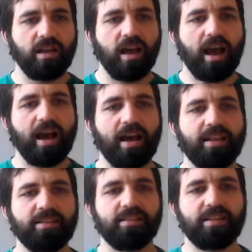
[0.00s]
and
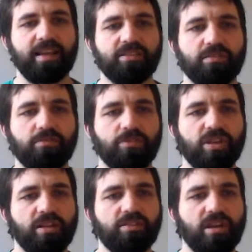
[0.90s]
it says
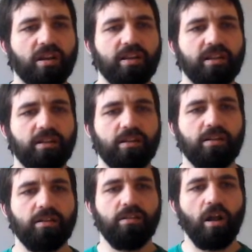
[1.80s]
return target
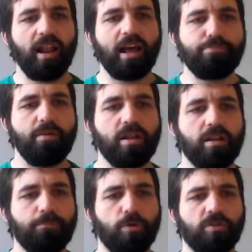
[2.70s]
non-land permanent
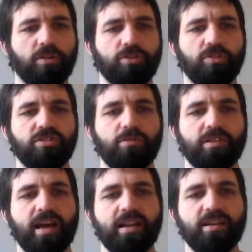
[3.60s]
opponent controls to its
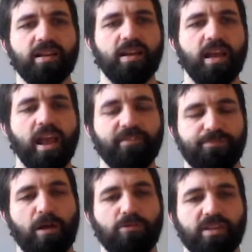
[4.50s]
hand. If the
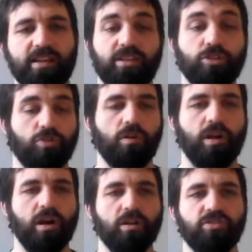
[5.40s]
spell was kicked, draw a
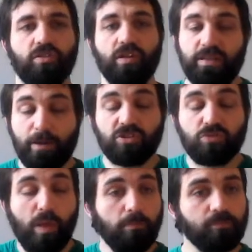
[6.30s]
card. So it's a bounce
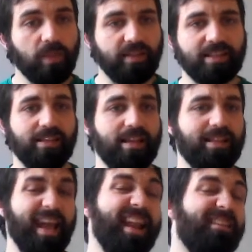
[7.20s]
spell, and that's,
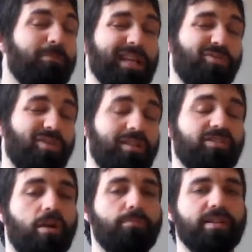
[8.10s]
again, when you're going into these
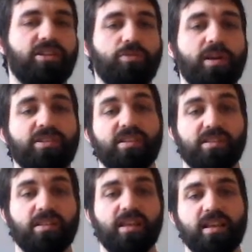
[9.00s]
combat situations, it's
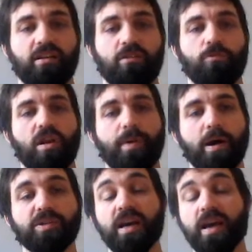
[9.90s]
the thing that you've got to worry about.